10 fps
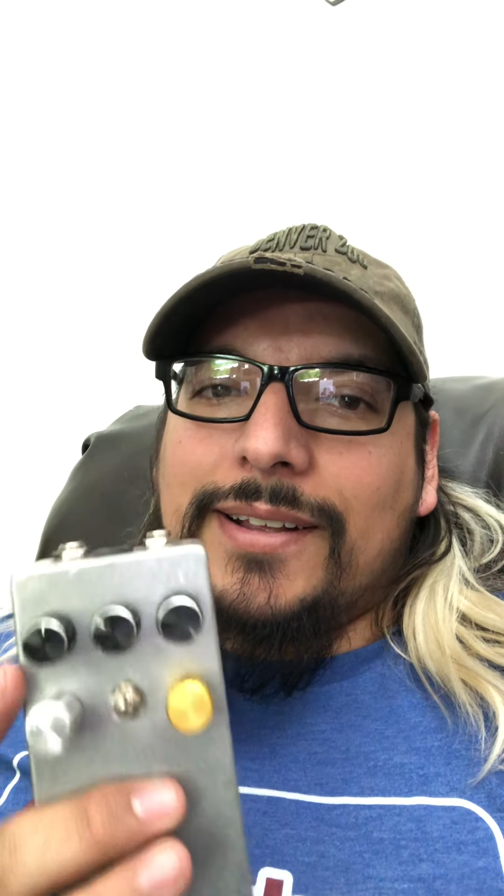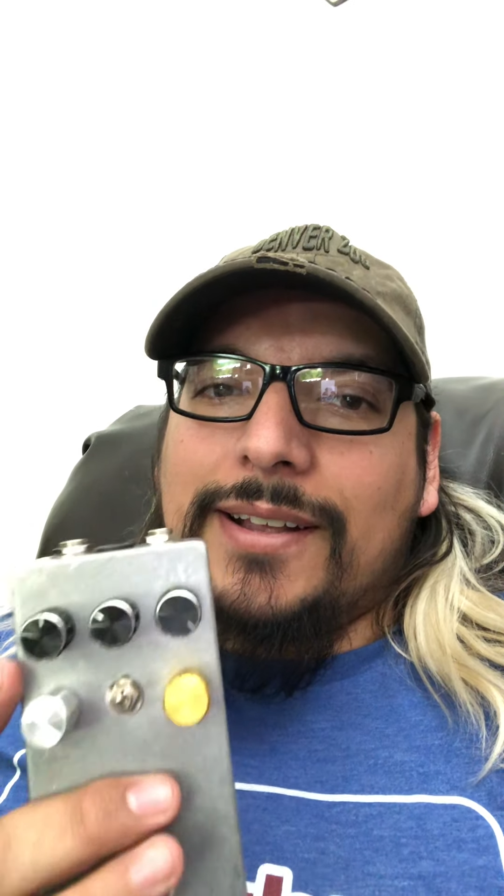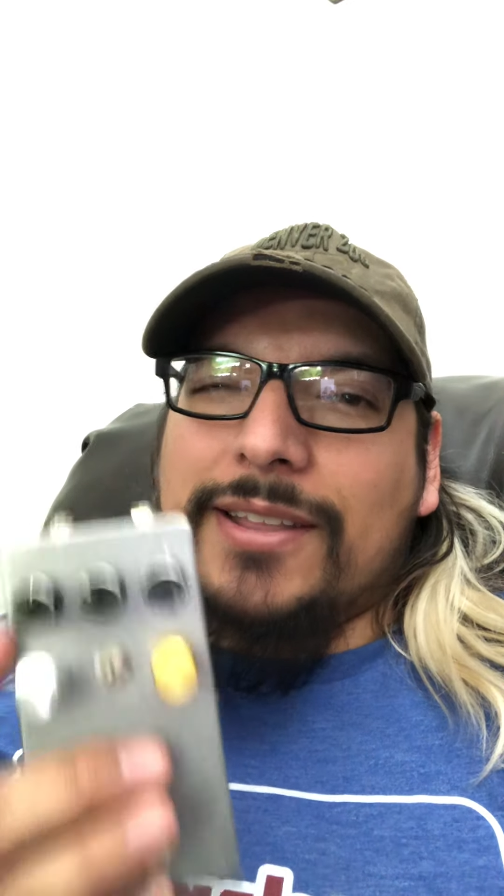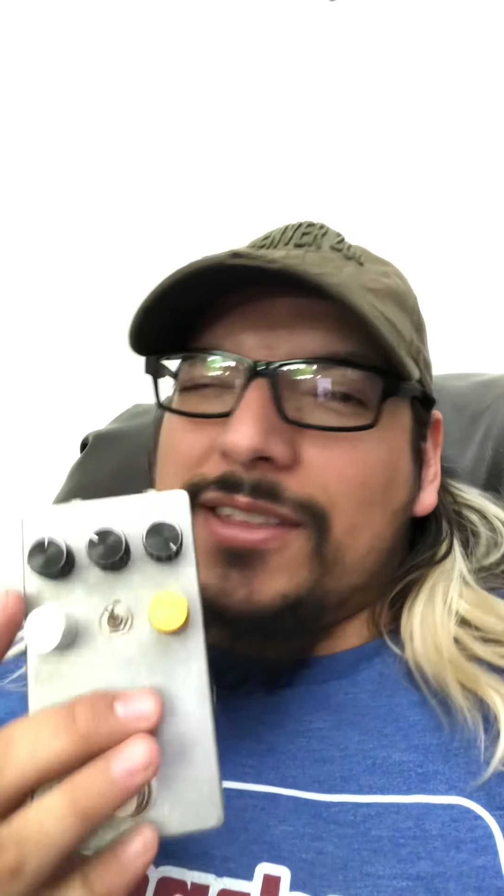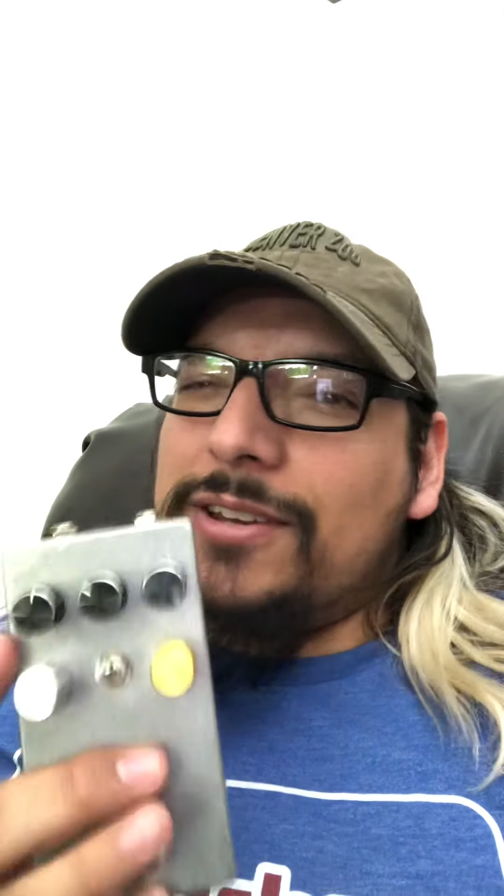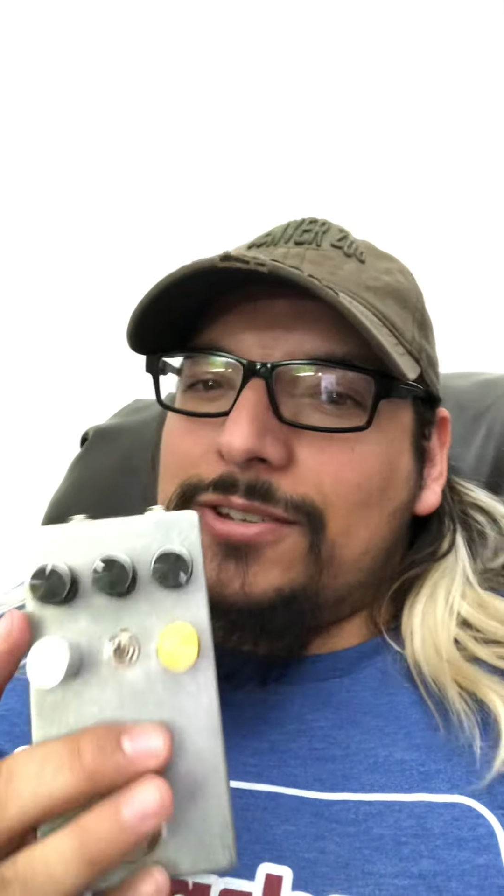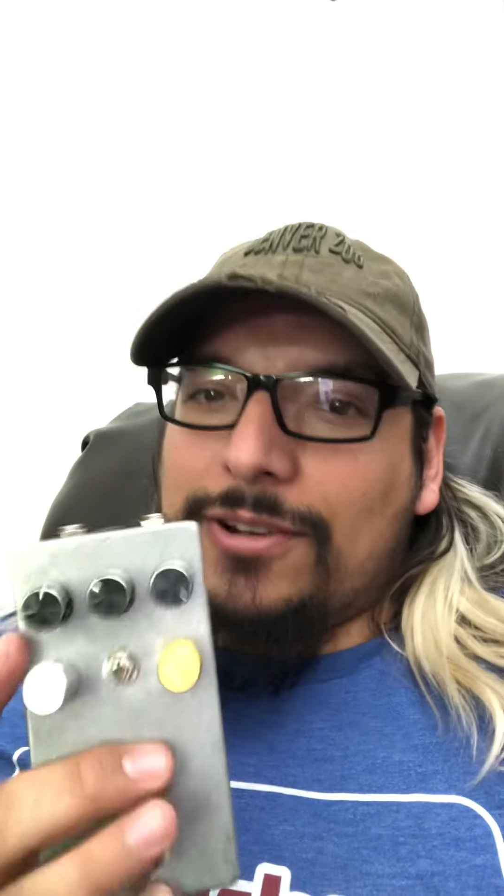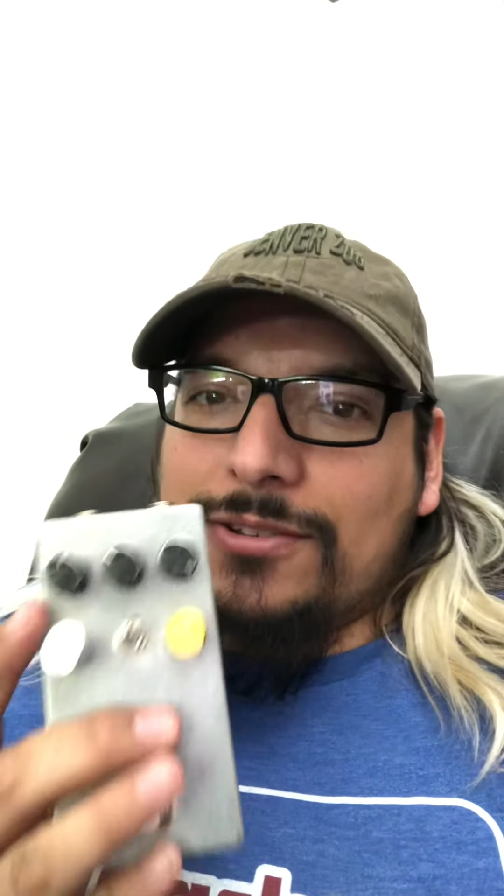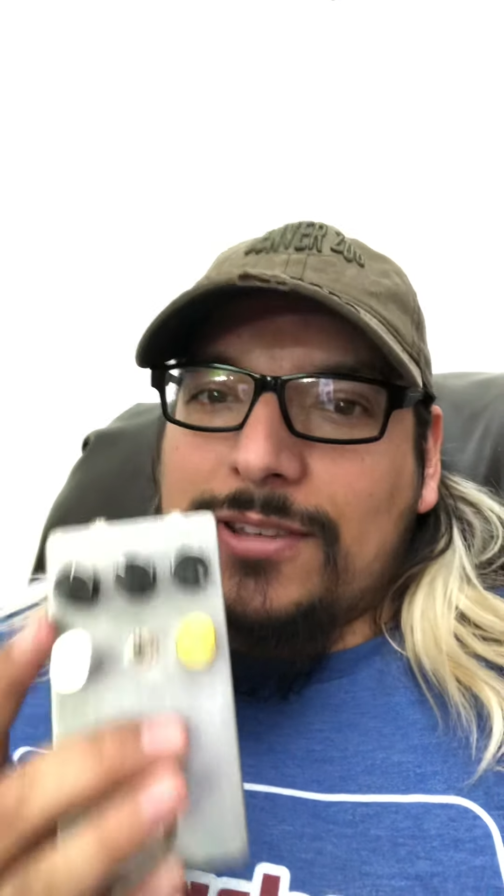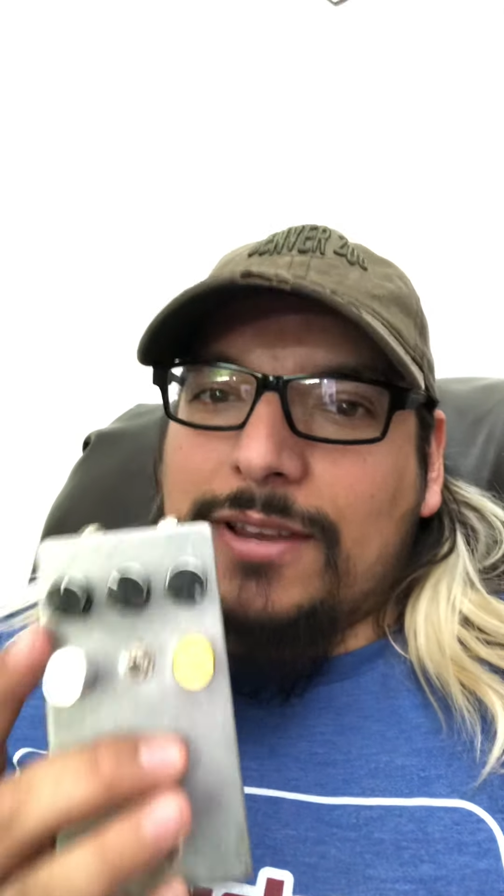And then you
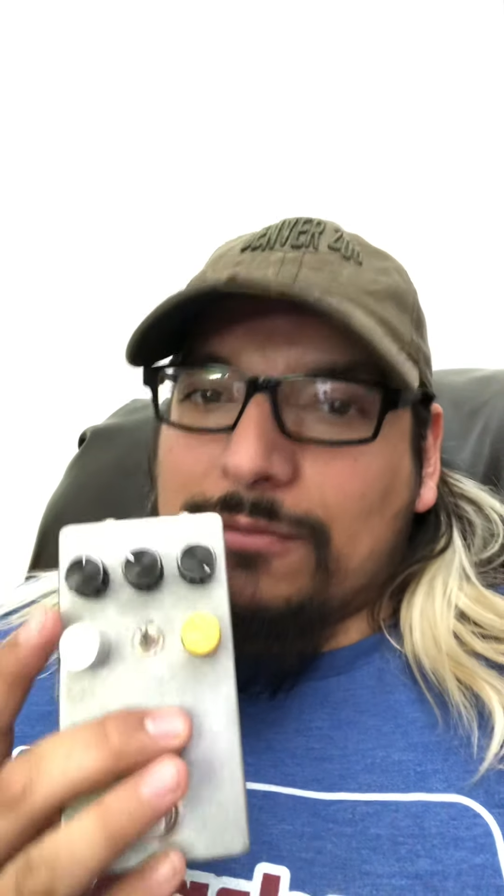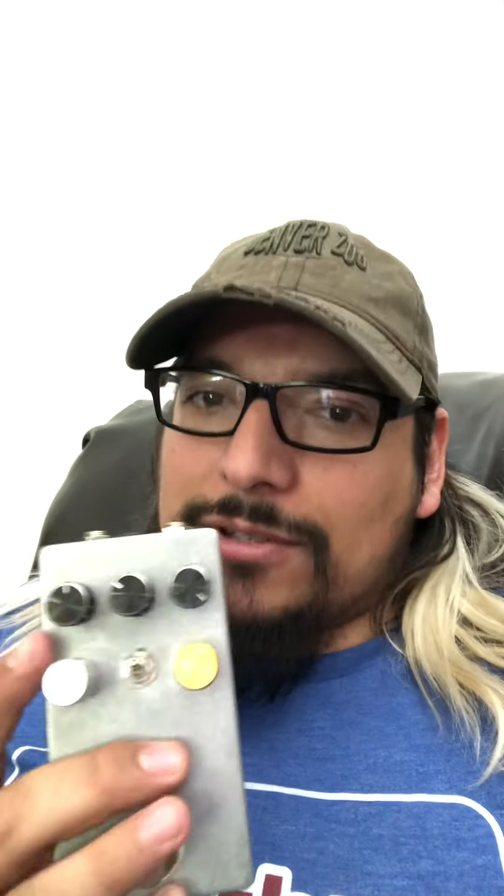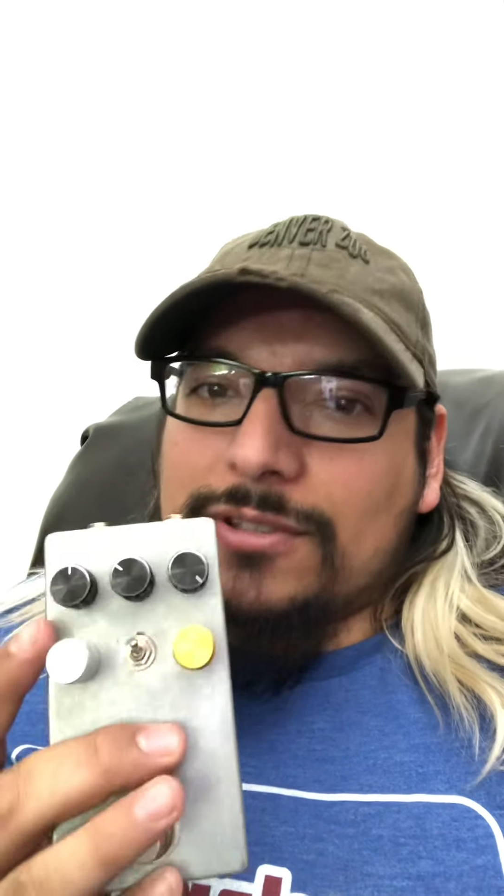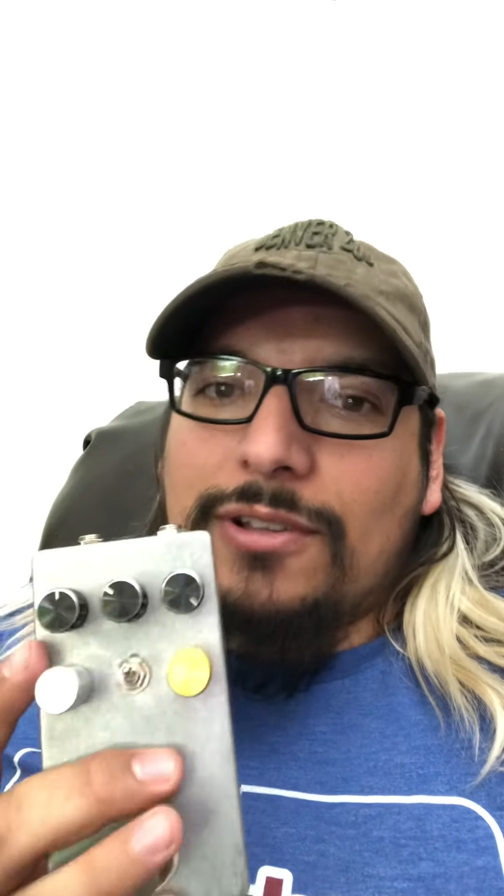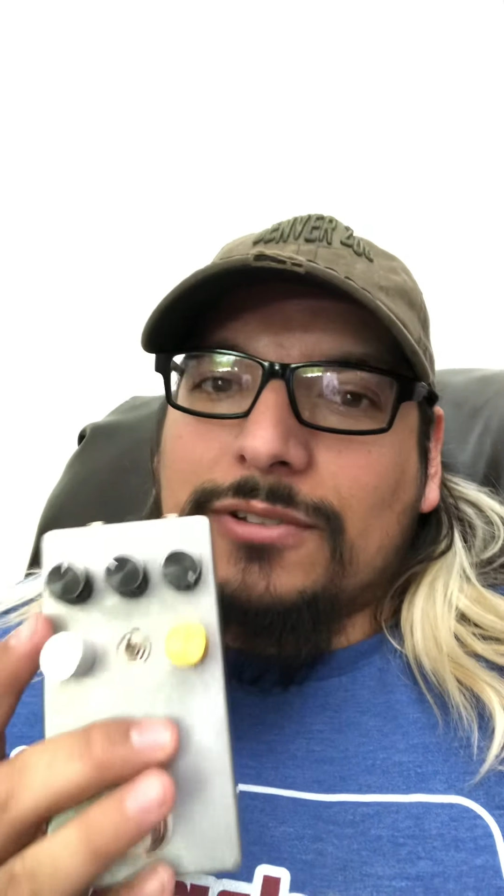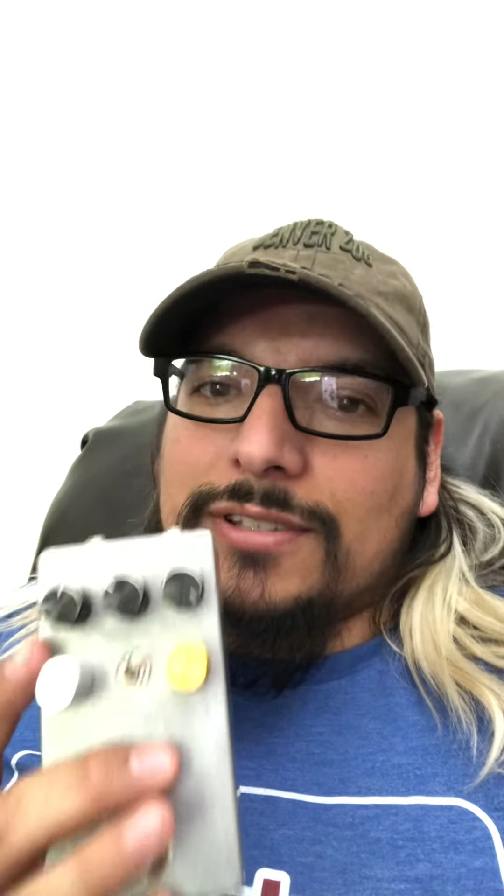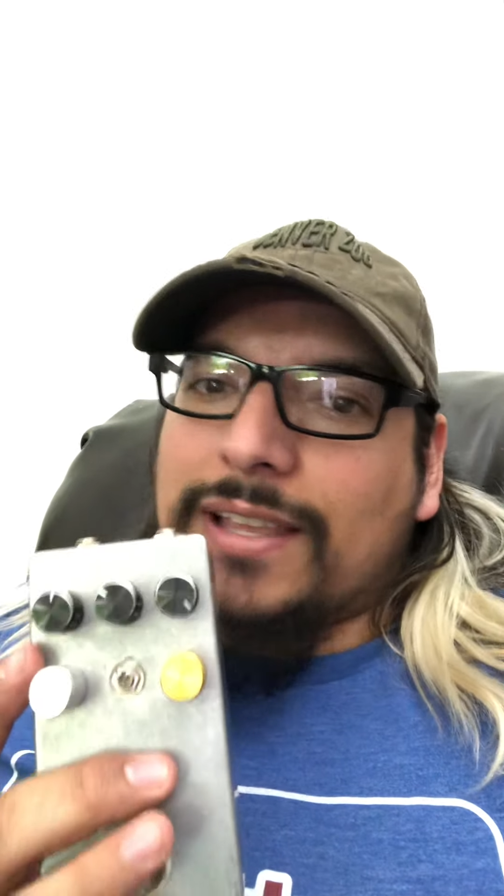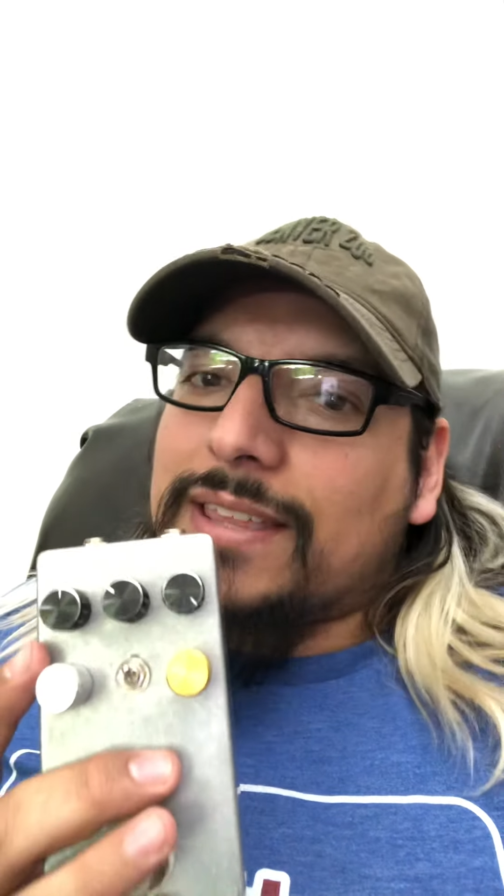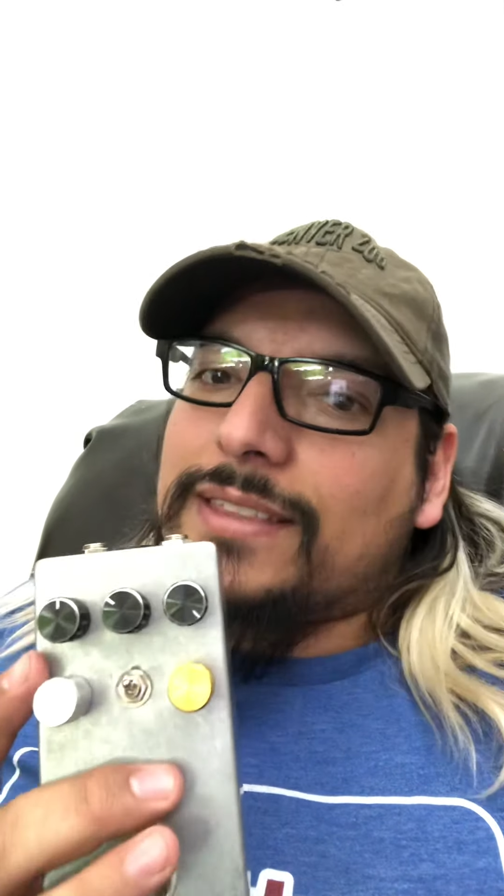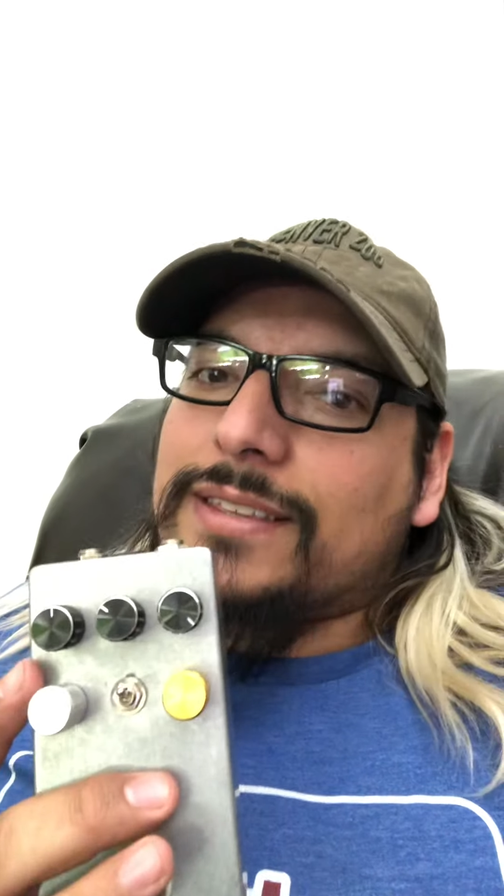start seeing results
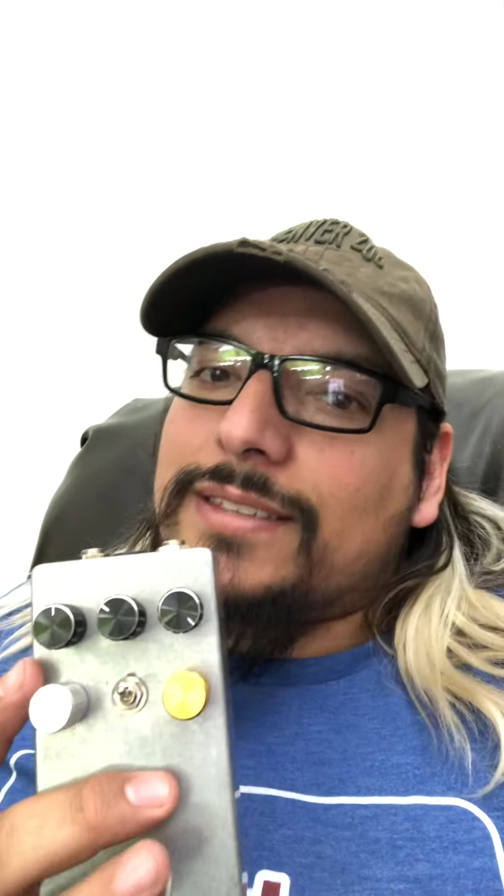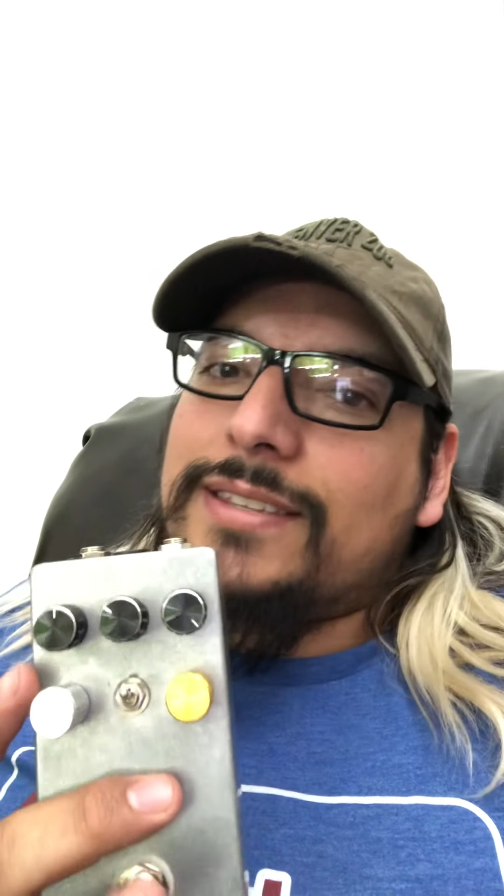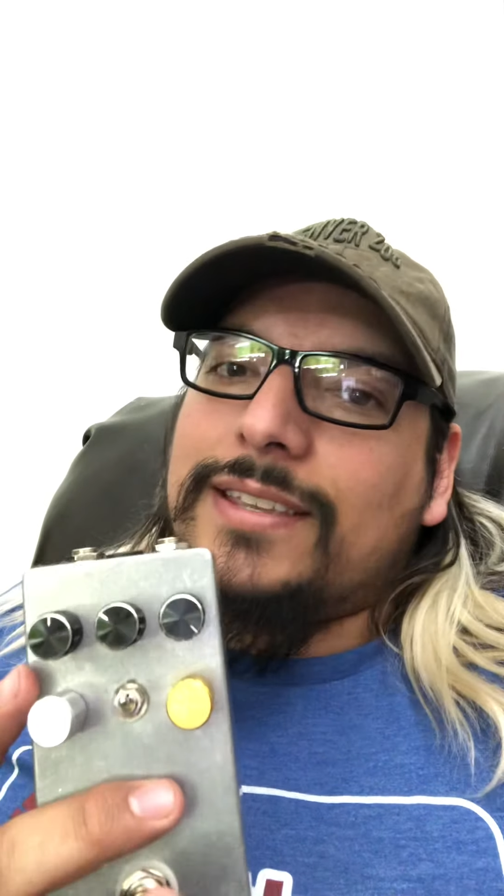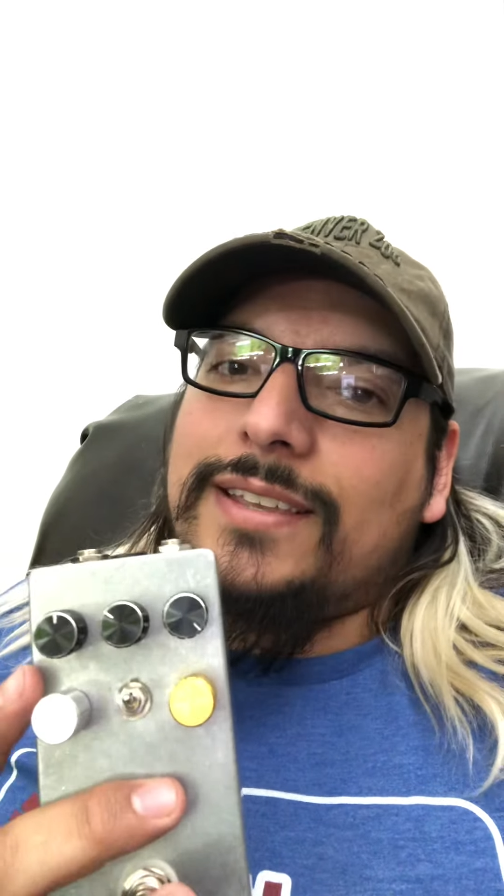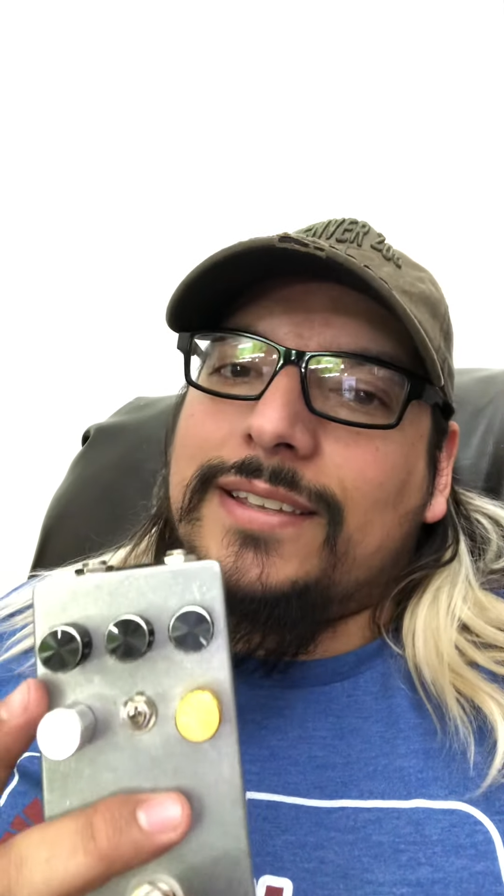like this.